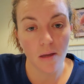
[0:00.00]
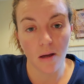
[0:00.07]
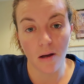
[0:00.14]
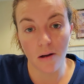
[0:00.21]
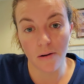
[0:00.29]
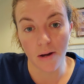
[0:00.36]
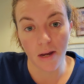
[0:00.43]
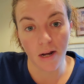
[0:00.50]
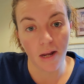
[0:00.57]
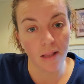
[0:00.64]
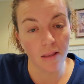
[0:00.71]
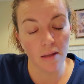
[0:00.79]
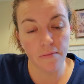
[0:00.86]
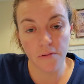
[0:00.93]
All right, I
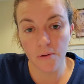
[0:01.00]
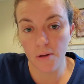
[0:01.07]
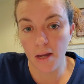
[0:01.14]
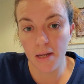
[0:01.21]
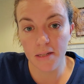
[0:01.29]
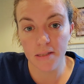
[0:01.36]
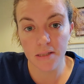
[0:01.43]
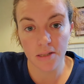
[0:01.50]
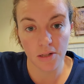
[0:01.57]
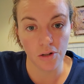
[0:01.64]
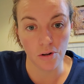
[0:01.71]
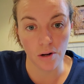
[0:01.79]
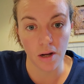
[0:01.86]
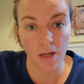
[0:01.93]
love you guys.
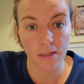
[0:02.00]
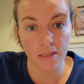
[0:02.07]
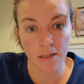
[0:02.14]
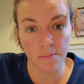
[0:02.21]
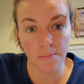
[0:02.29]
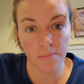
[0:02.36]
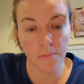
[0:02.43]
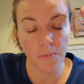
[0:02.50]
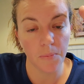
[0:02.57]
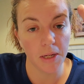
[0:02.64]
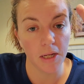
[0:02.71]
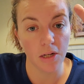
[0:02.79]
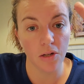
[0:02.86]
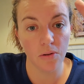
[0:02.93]
You're awesome. We
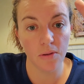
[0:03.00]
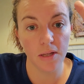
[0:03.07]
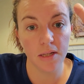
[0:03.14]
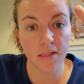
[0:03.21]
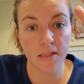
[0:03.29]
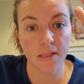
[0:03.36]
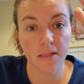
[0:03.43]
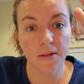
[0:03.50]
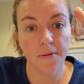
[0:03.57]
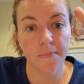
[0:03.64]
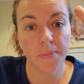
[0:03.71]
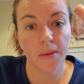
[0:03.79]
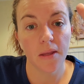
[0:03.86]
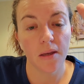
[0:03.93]
can do this.
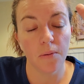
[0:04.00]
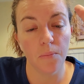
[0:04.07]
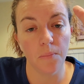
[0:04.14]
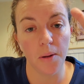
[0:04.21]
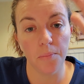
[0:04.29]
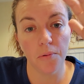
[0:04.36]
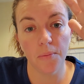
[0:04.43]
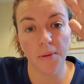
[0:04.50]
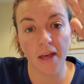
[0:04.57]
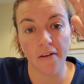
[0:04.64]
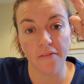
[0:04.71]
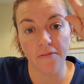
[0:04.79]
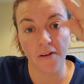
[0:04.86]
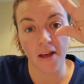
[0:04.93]
Remember, we
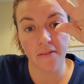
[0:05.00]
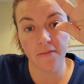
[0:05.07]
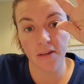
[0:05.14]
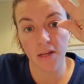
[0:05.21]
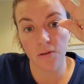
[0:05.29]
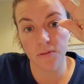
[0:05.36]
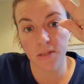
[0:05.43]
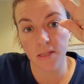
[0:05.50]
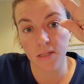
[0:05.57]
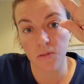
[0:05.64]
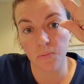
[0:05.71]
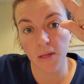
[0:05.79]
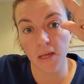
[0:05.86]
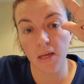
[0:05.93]
have 5 videos
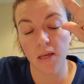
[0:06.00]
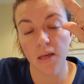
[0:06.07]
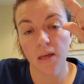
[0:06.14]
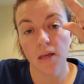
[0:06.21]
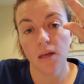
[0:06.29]
this week.